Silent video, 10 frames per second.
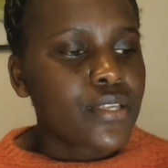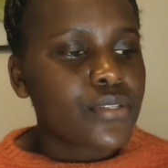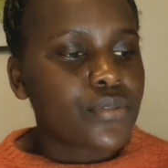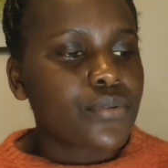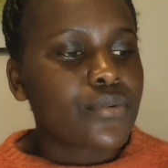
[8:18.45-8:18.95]

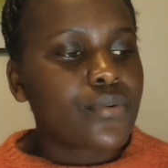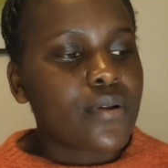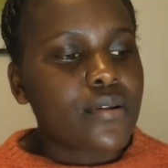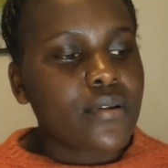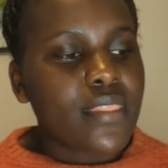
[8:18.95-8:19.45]

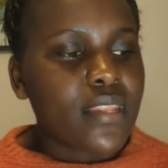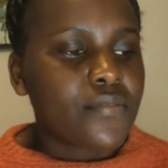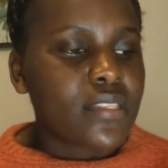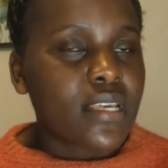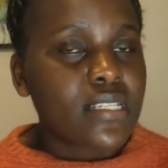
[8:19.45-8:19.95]
So, and then
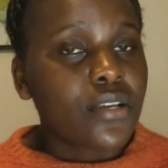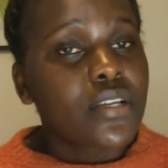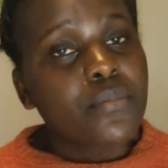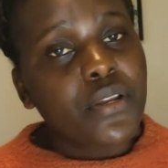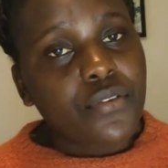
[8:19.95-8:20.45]
after that I
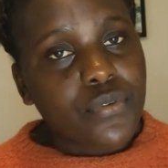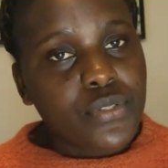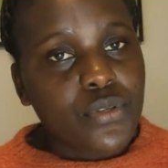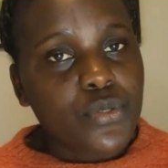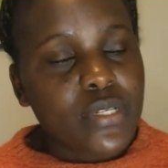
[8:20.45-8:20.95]
got my
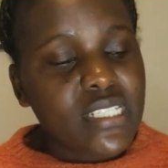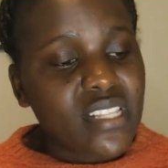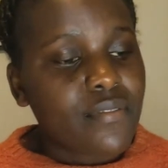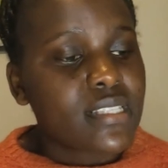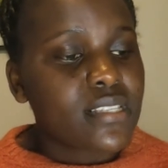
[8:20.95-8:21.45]
refusal on
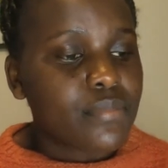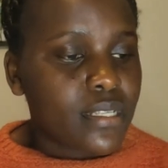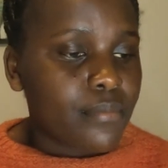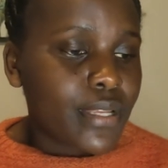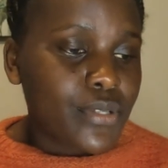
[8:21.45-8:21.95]
27th
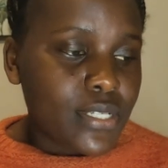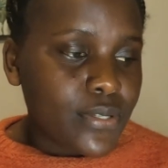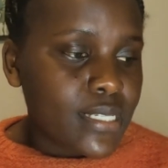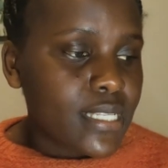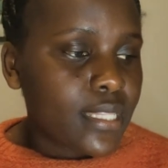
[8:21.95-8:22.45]
September
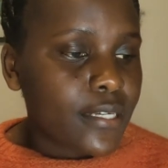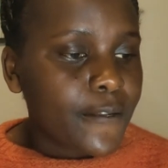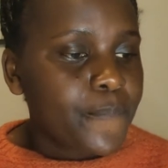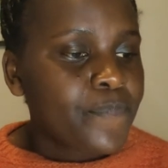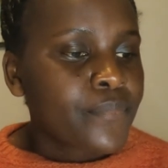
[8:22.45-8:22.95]
2023.